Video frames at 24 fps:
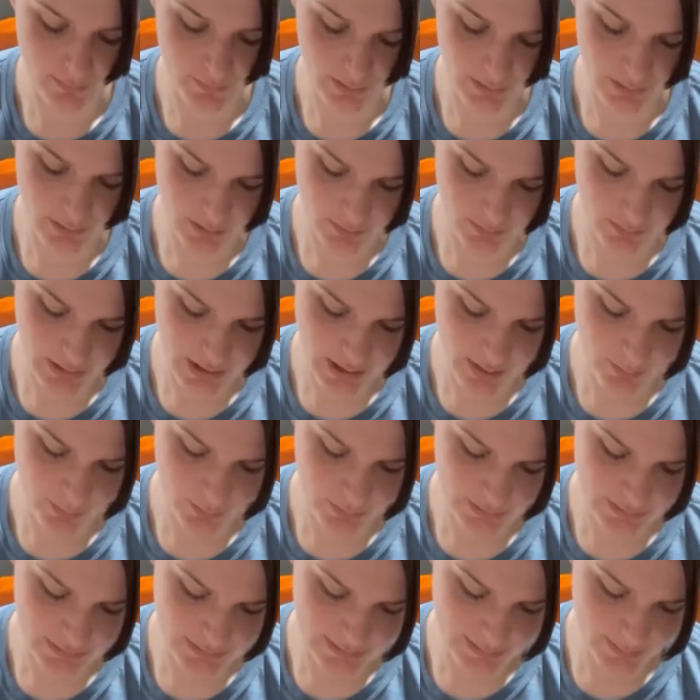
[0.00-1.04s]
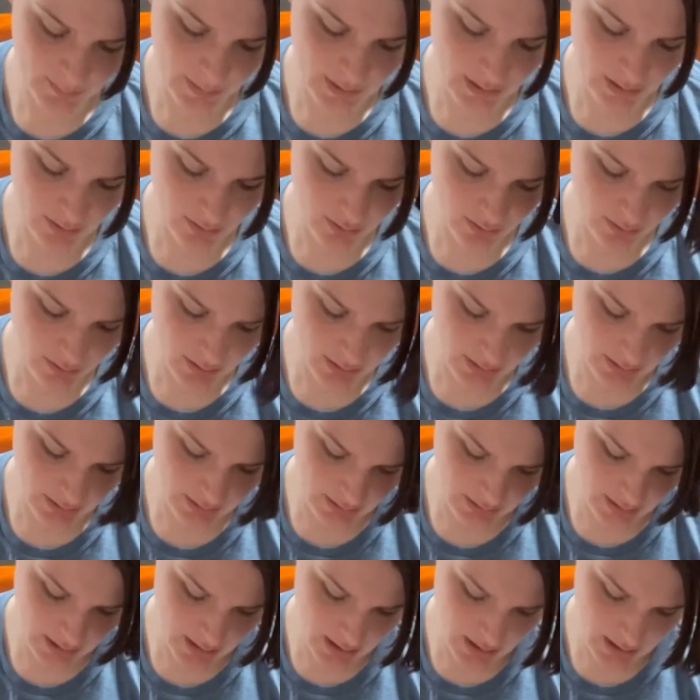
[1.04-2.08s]
you know, labels to smear or
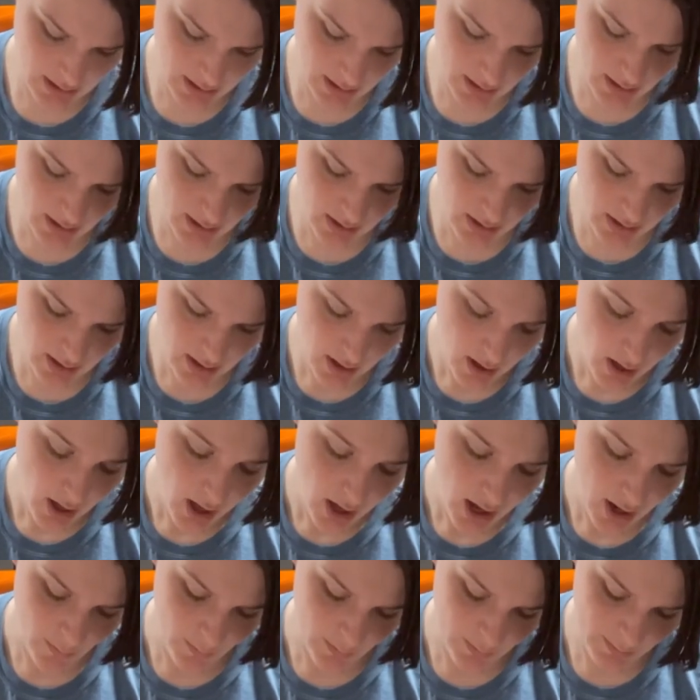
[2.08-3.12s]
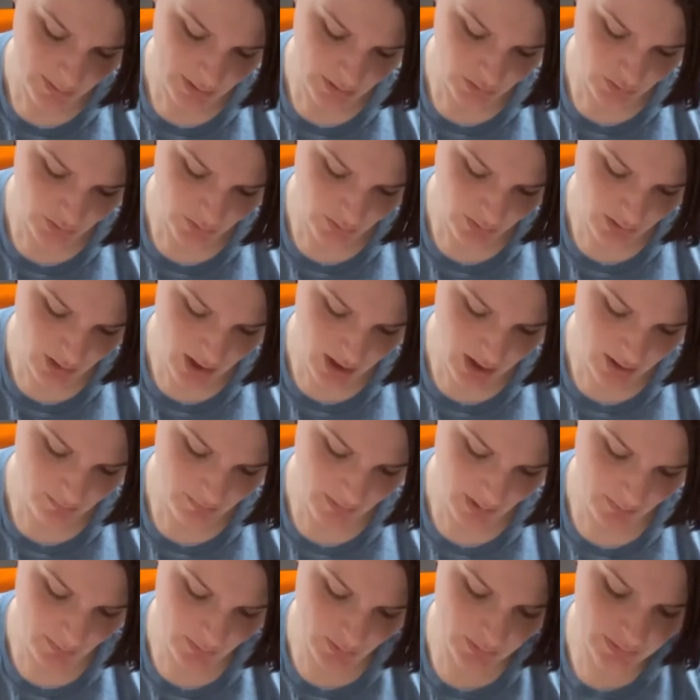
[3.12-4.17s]
anything. I want to make sure that my
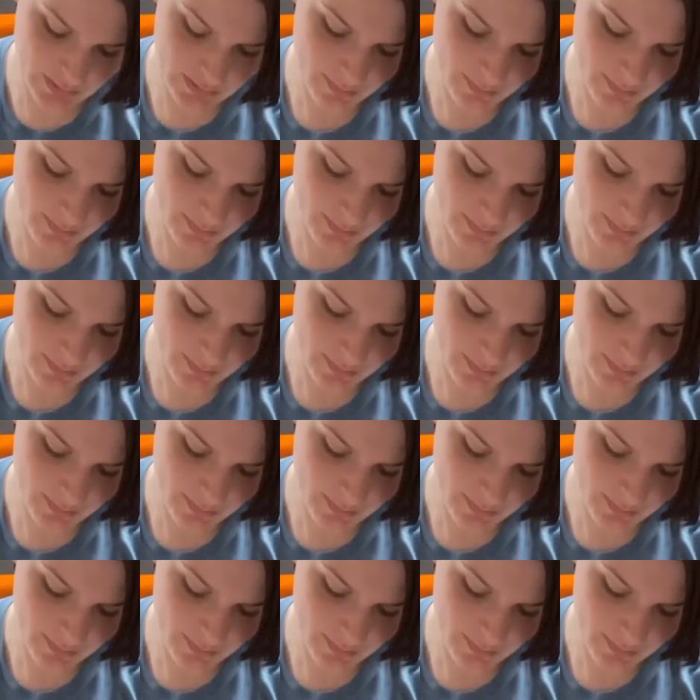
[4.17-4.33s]
person's